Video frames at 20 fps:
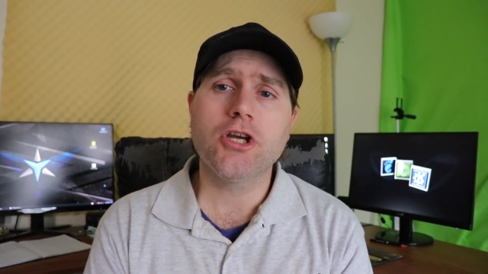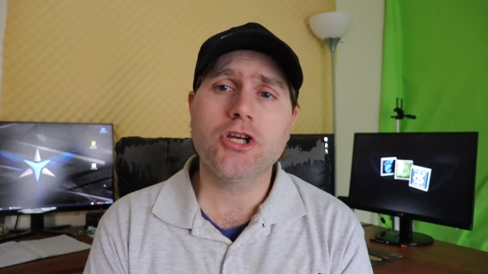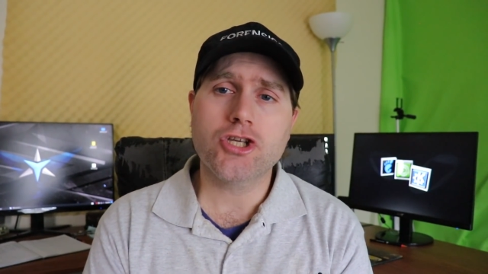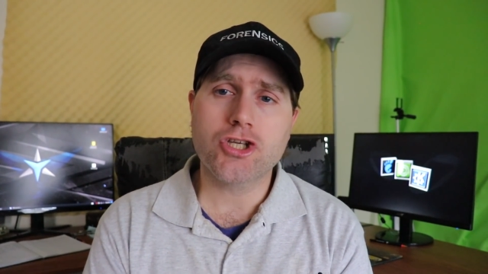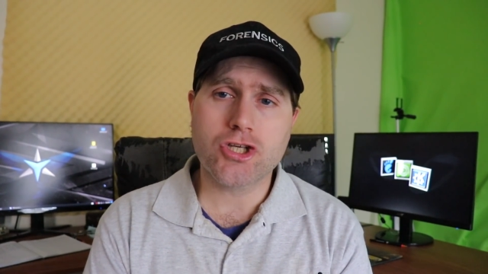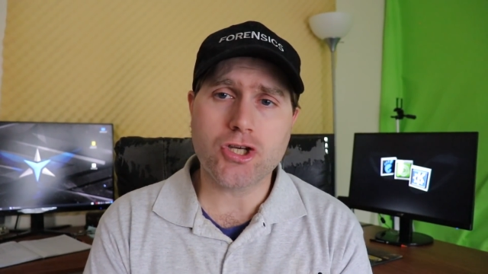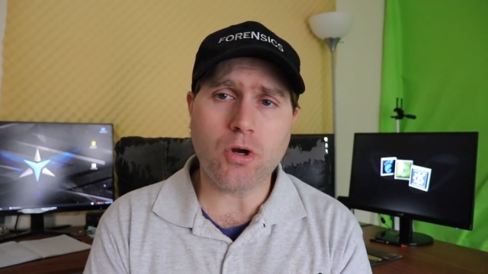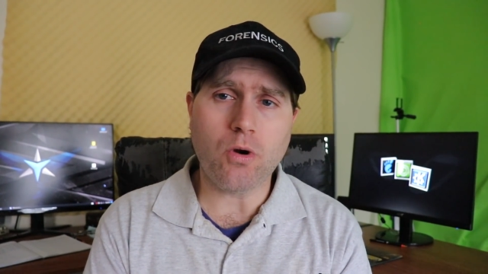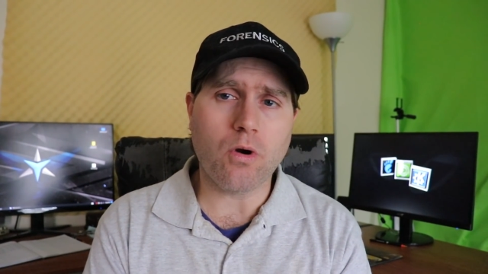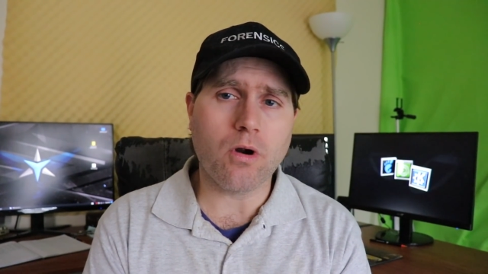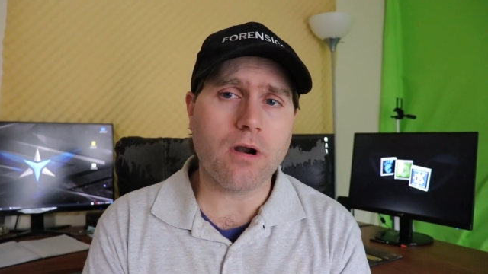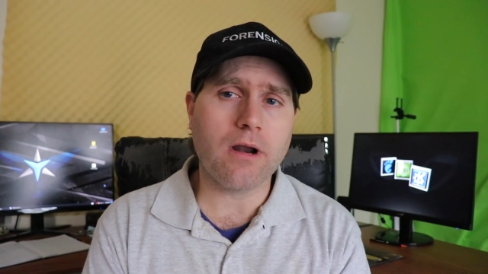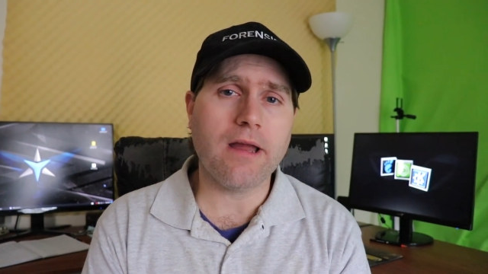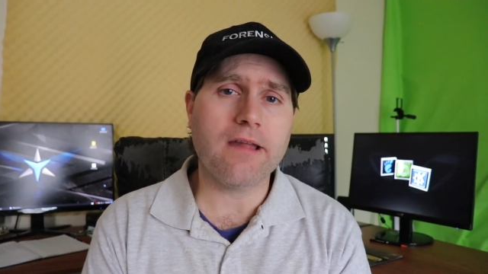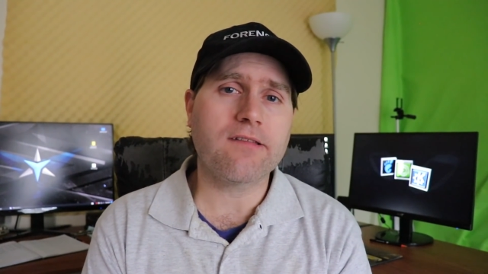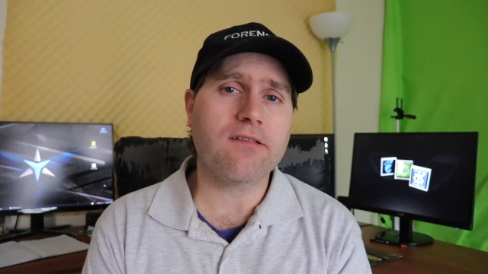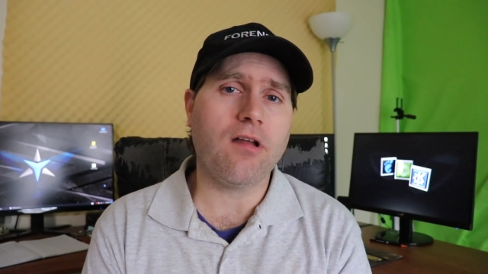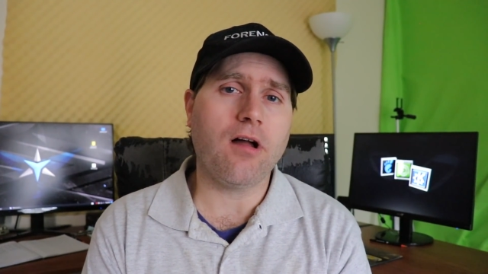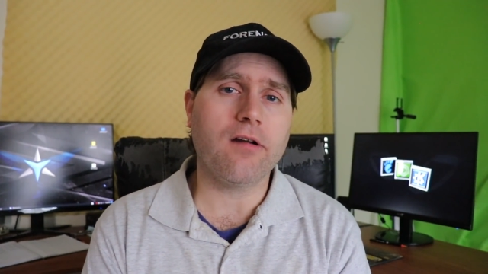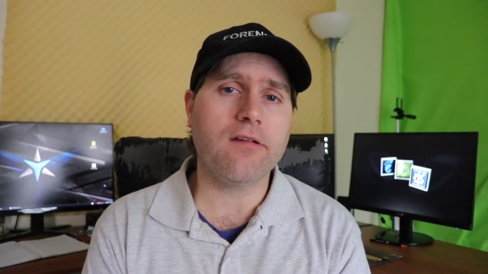Sure,
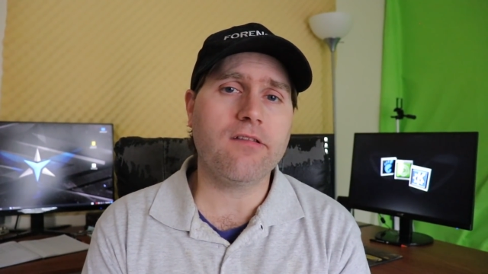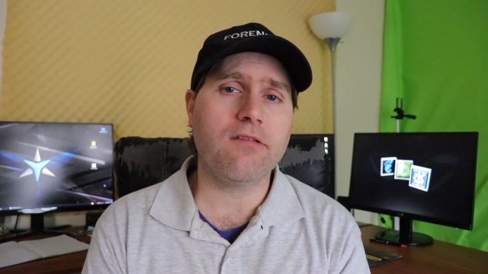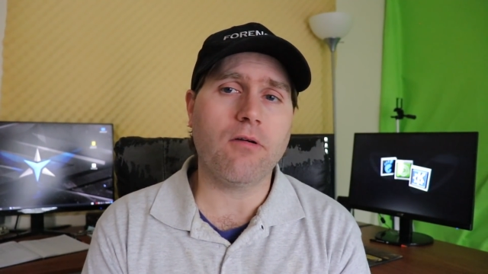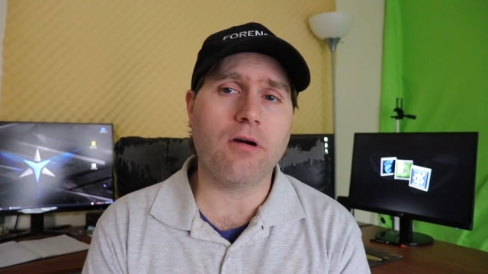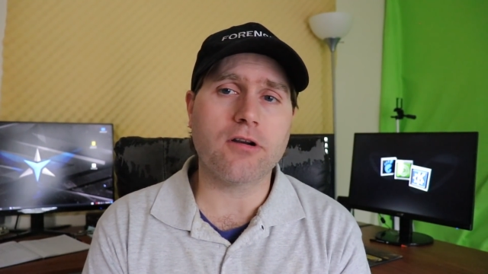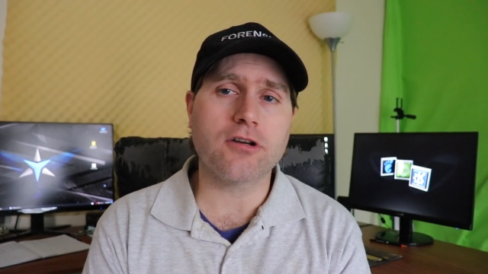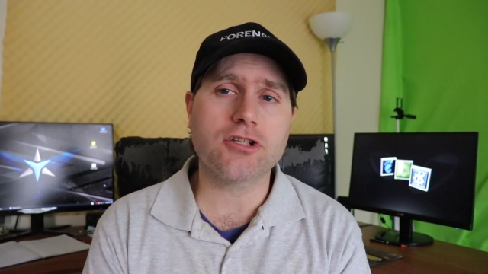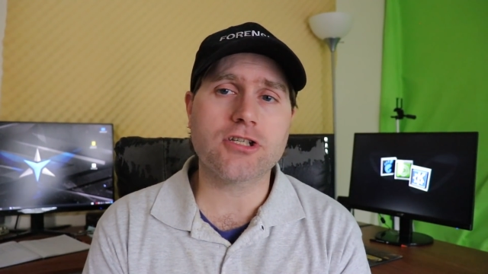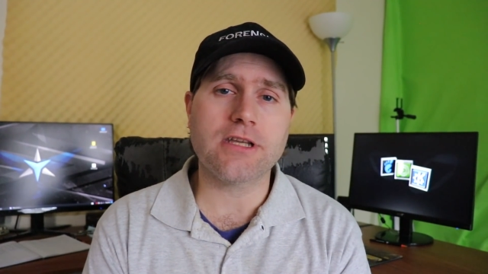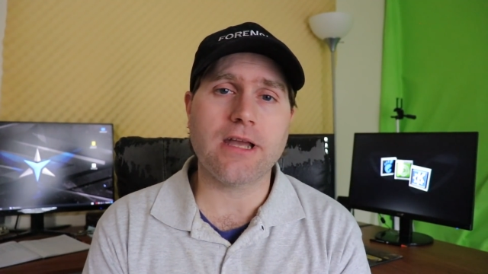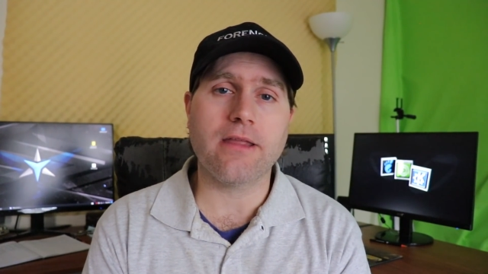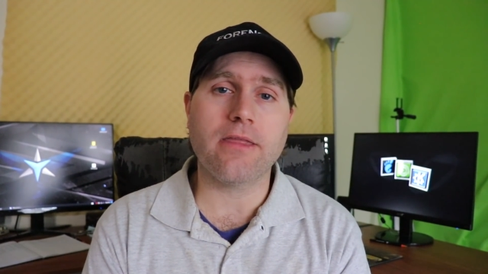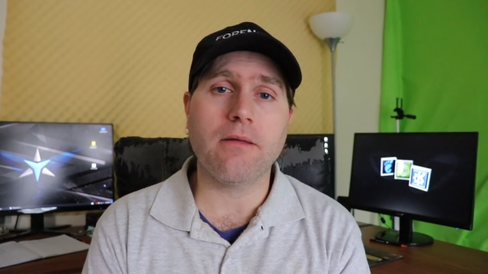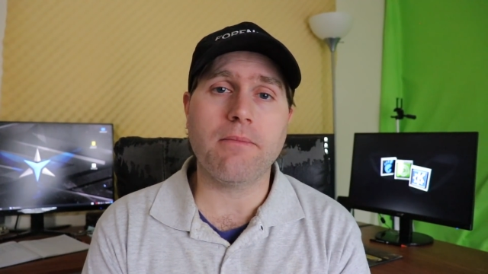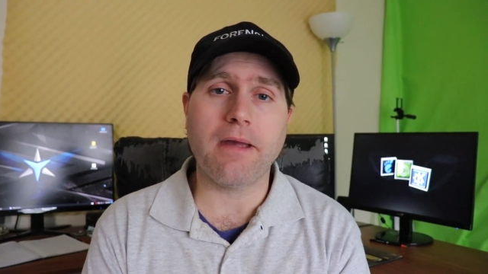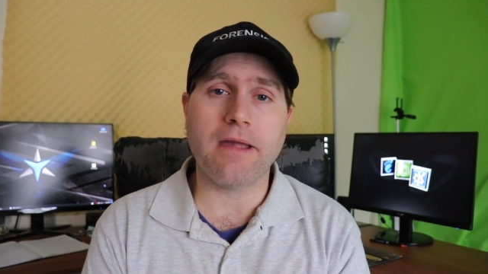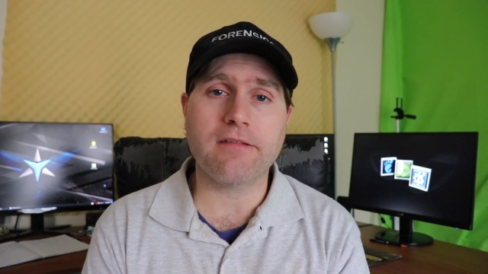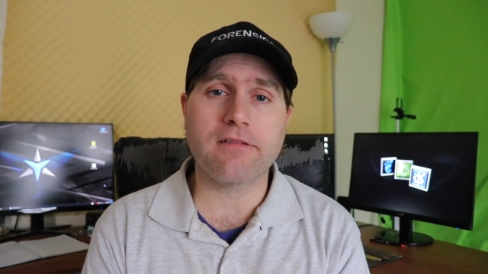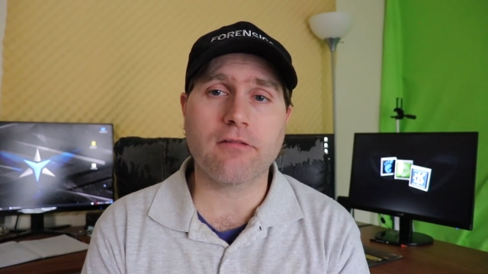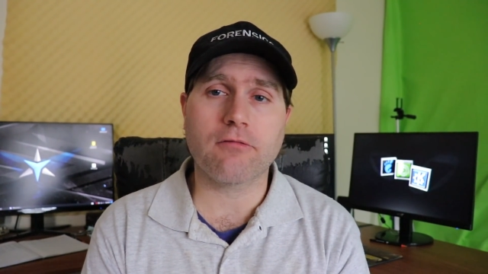as long as you understand the
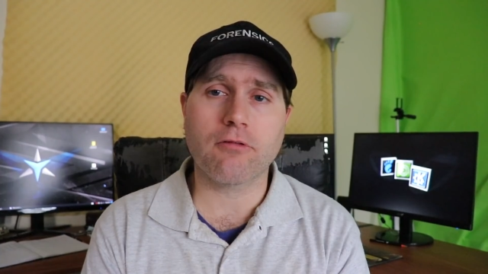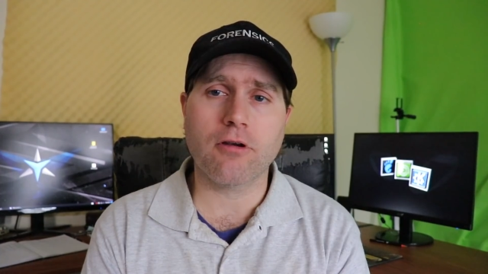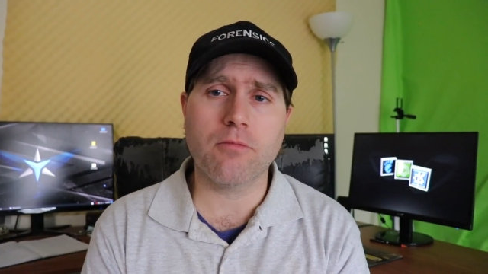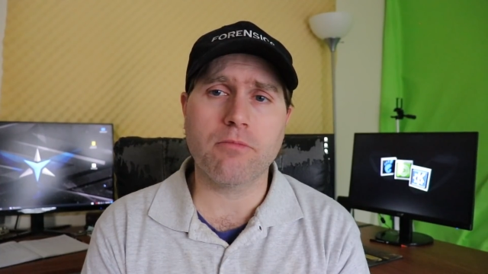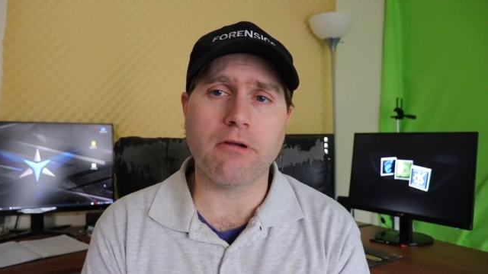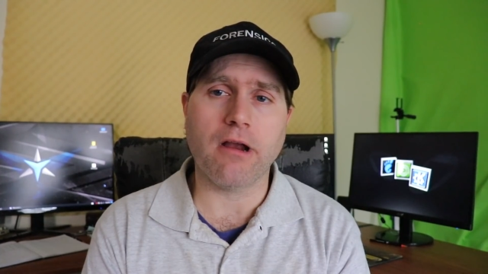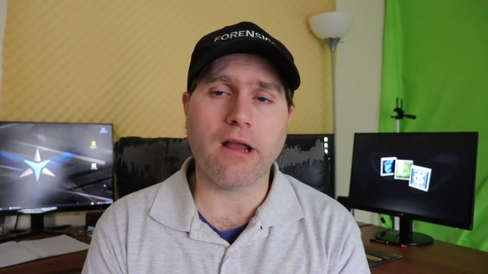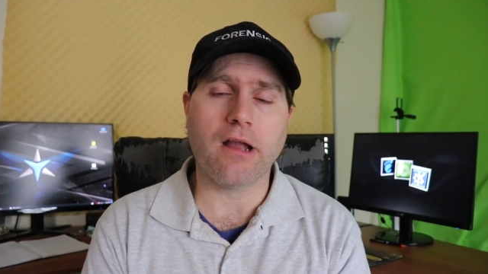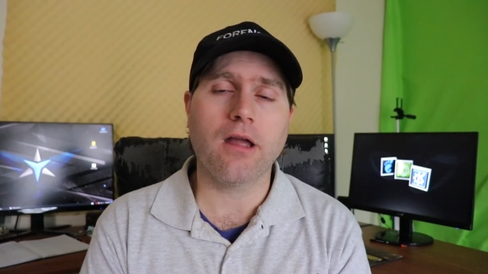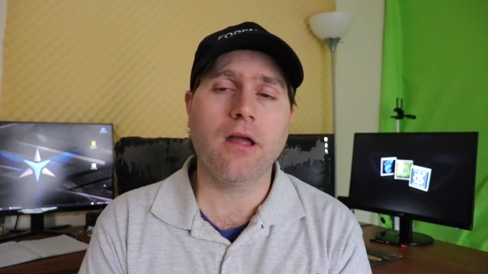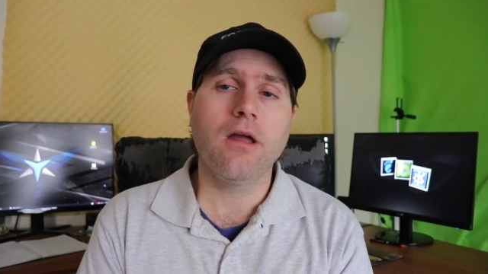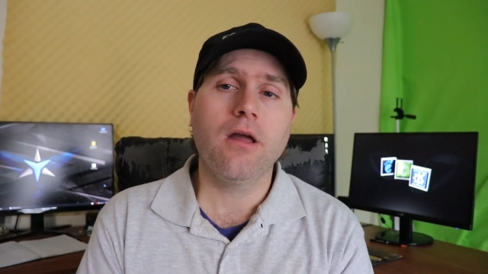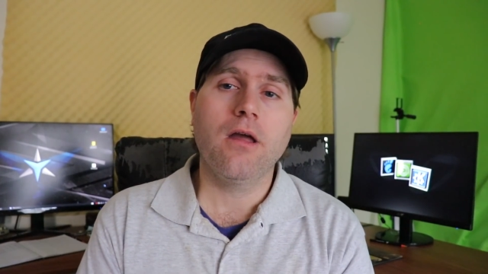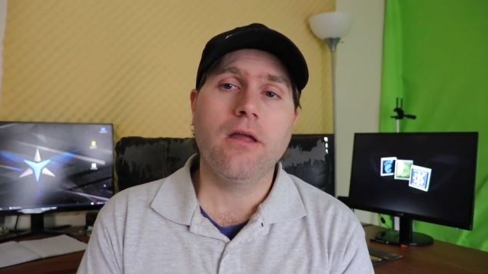basic rubric.